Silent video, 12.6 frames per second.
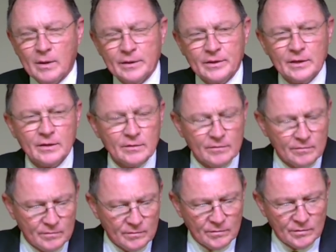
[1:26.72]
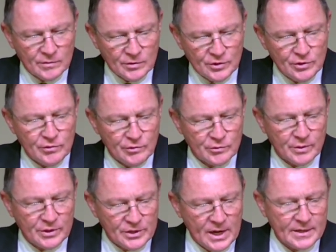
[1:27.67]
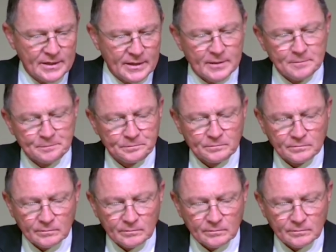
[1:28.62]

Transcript: But the Jews rejected it